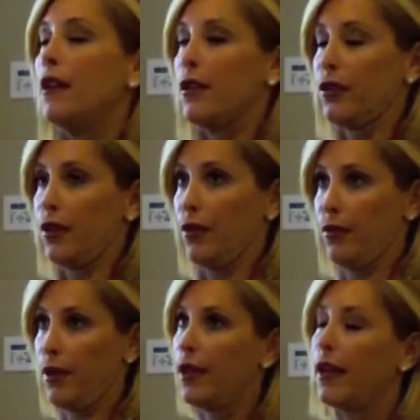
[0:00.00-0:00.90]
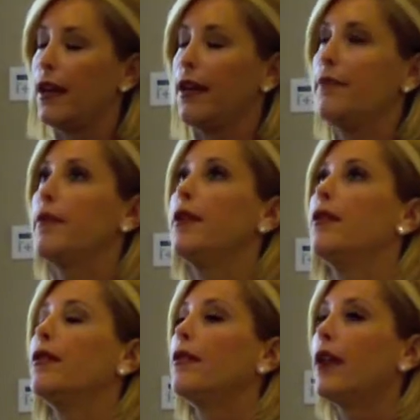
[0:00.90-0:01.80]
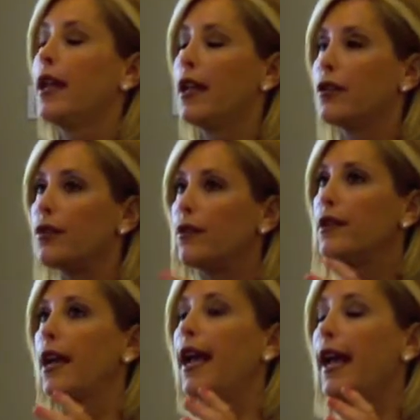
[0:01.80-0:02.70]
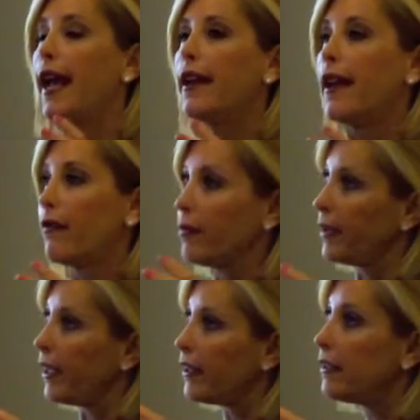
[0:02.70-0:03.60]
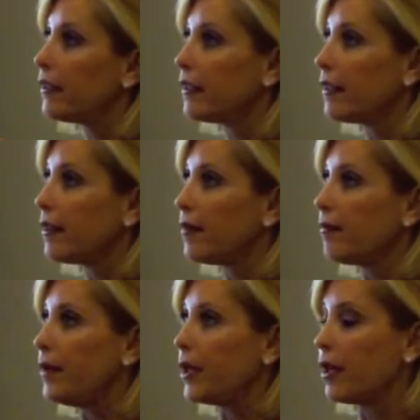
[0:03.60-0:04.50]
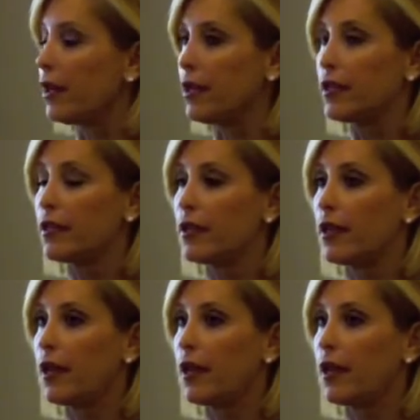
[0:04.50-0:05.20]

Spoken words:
So as soon as I had to have a plan, because